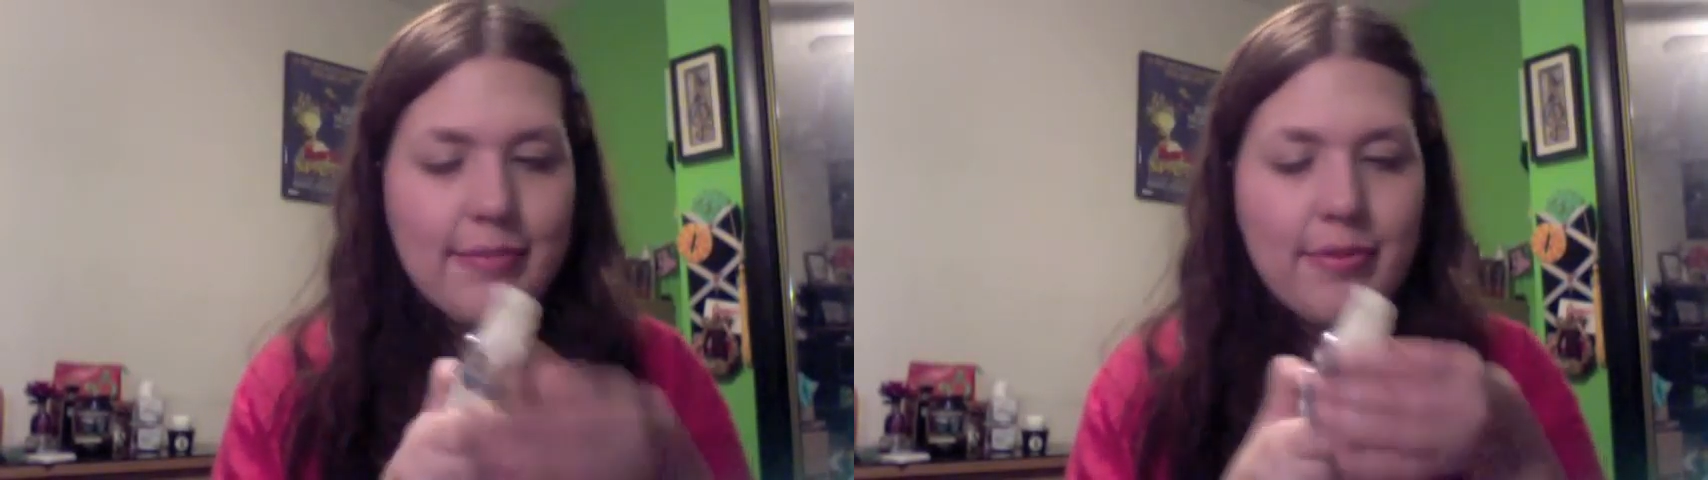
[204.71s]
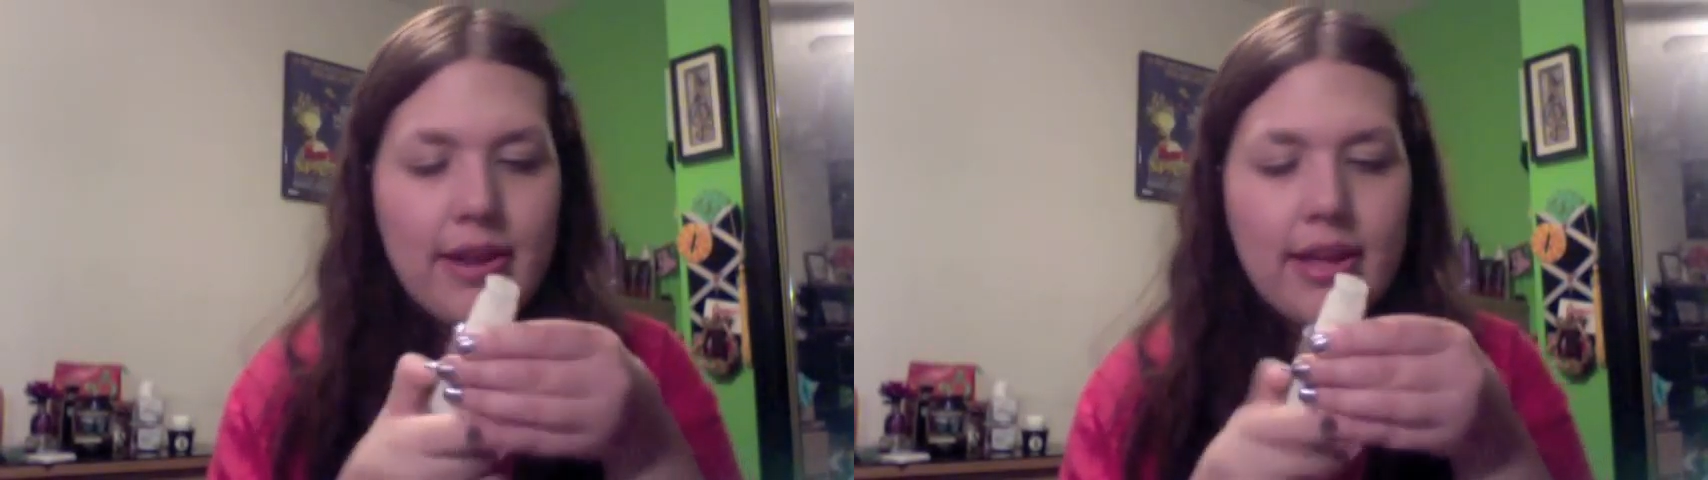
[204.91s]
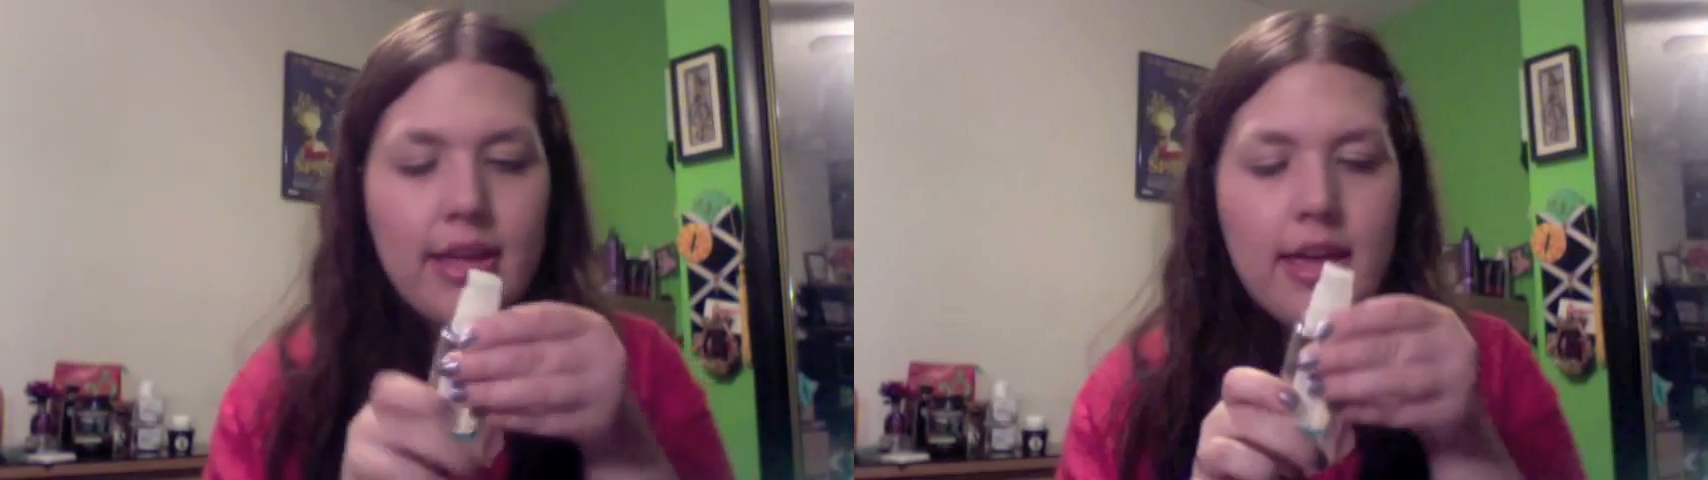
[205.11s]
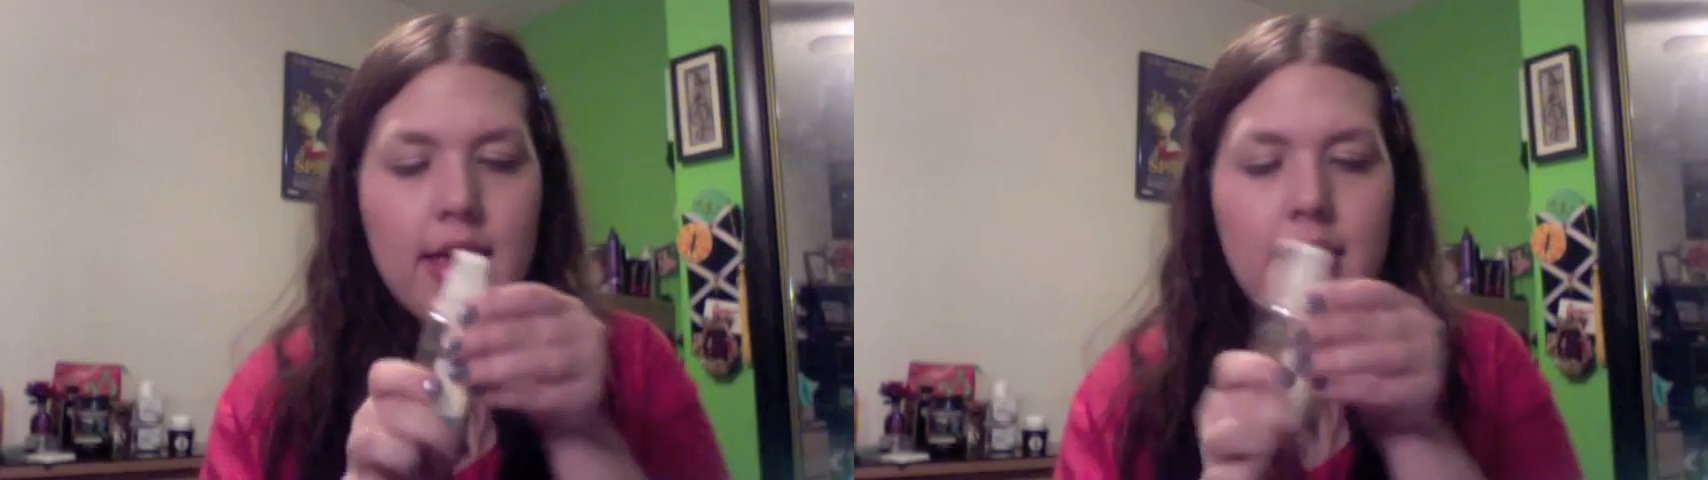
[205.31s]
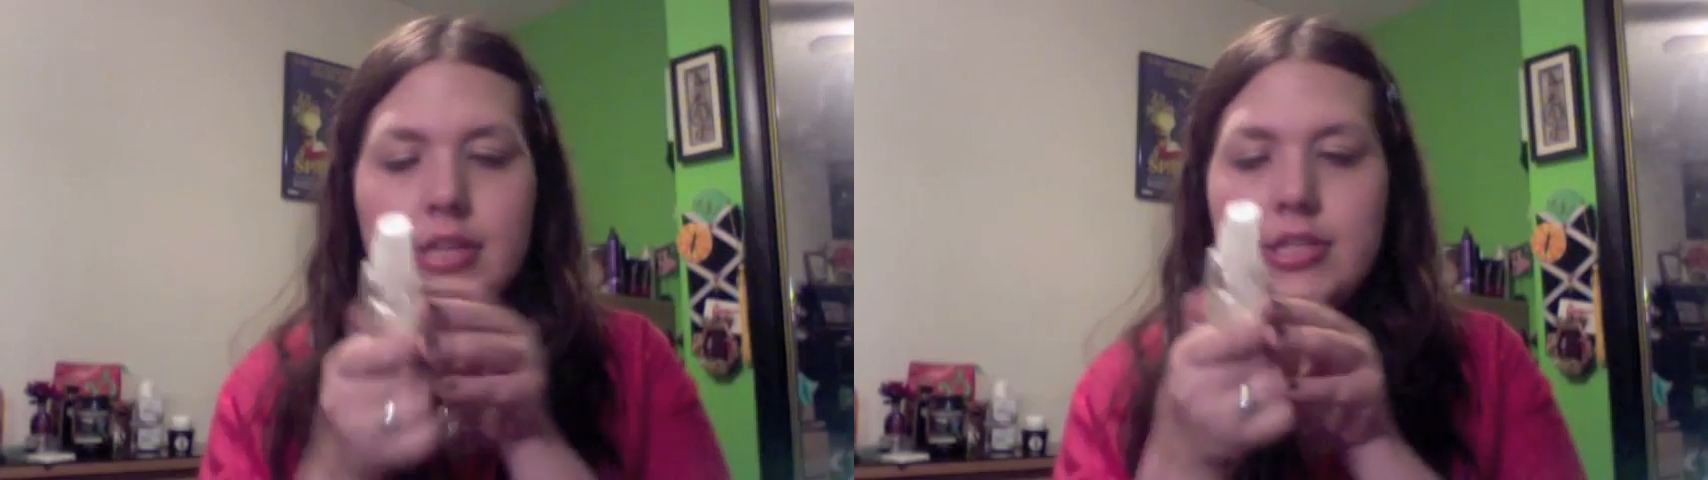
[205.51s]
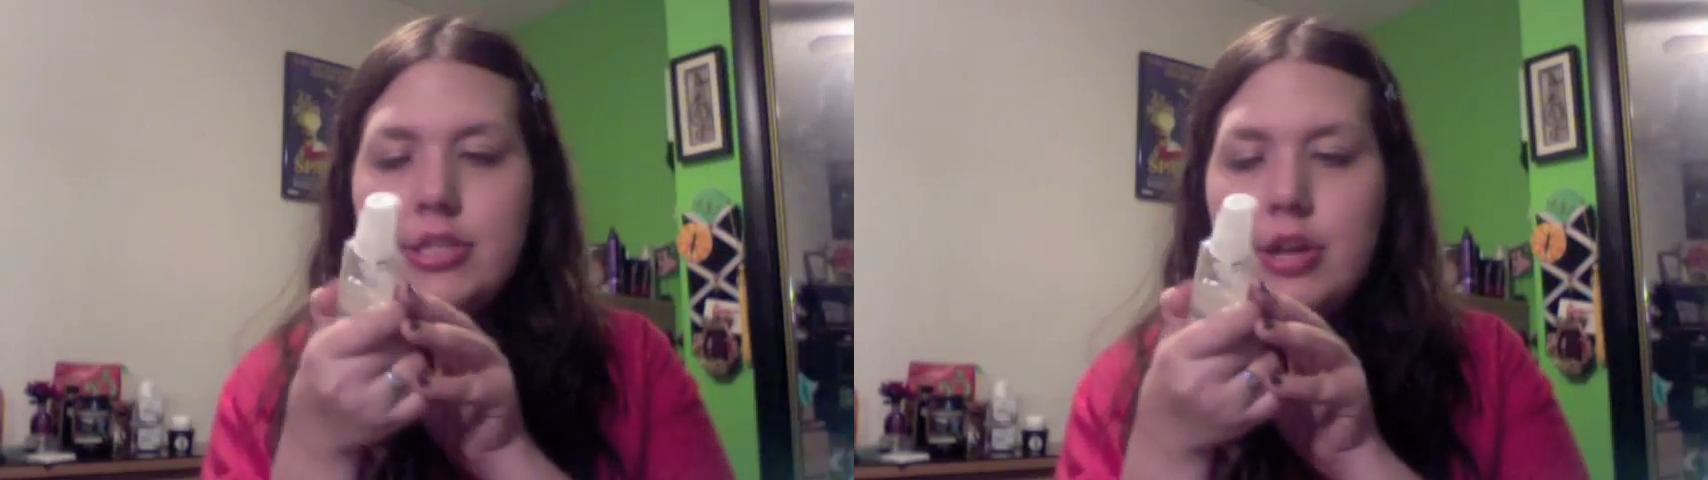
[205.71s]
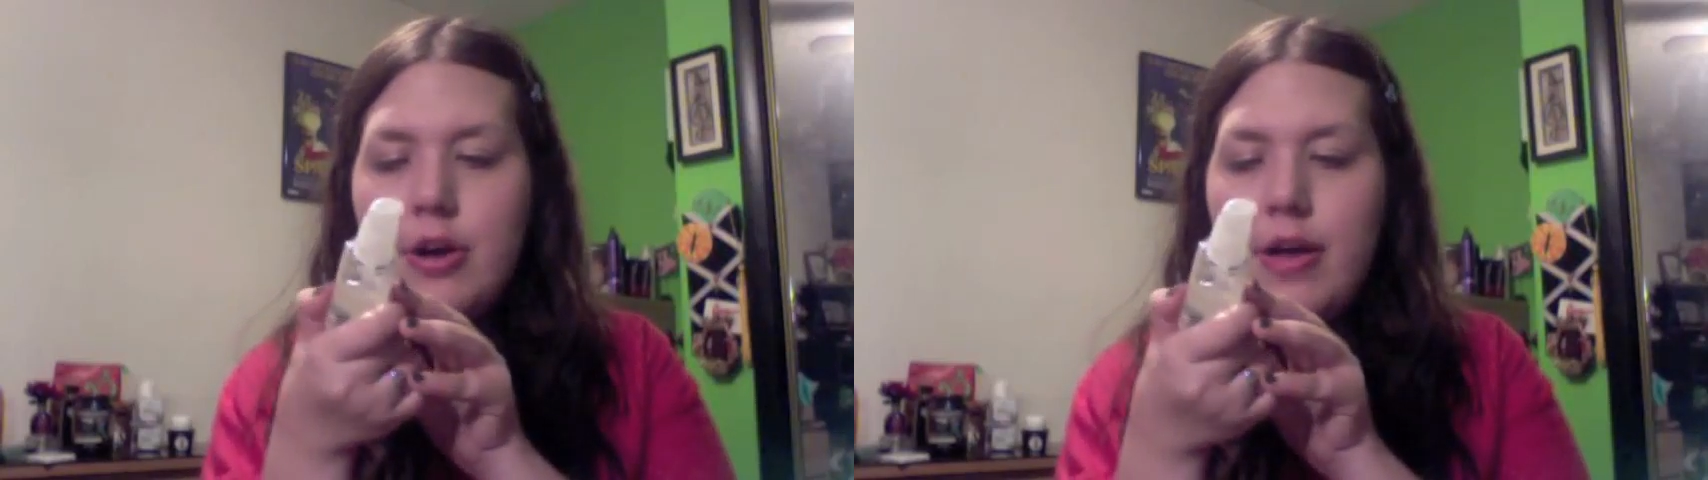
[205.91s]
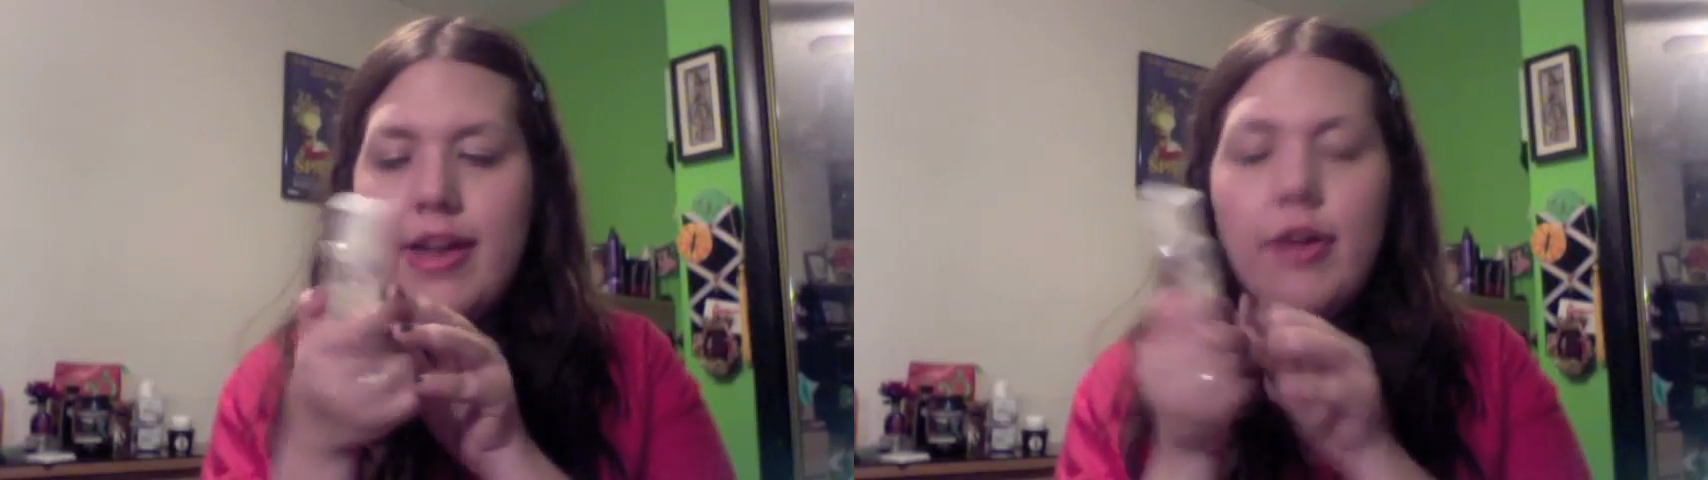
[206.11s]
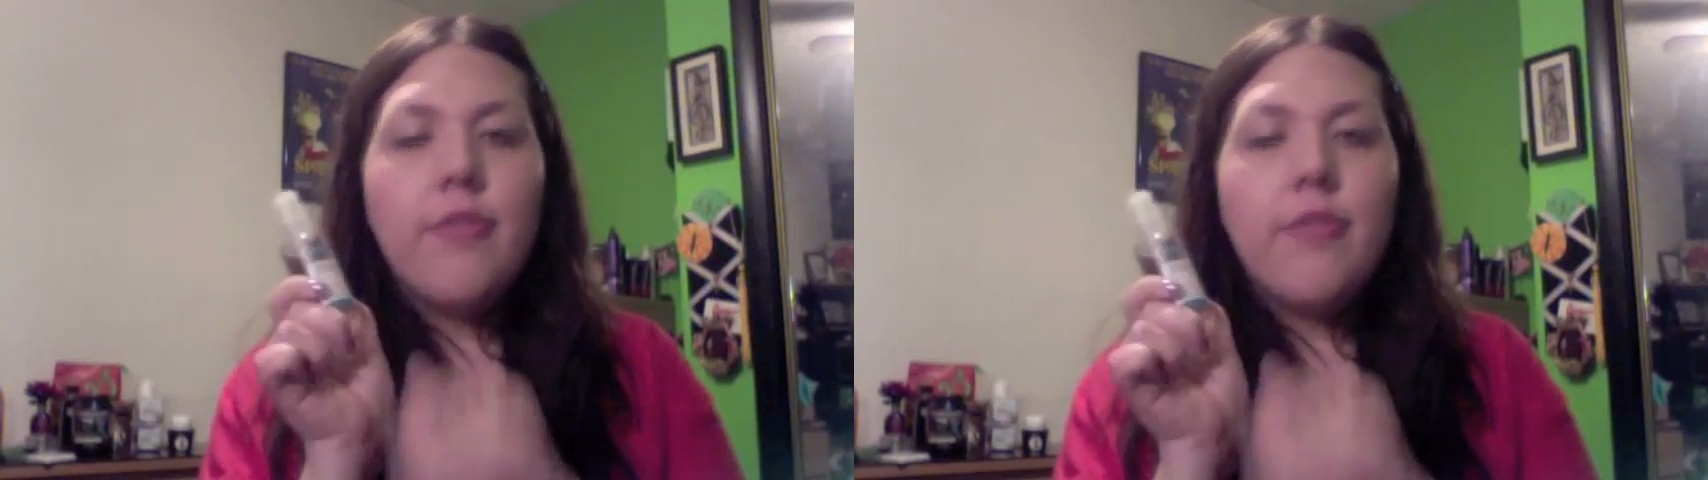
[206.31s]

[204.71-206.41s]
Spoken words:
morning. So, and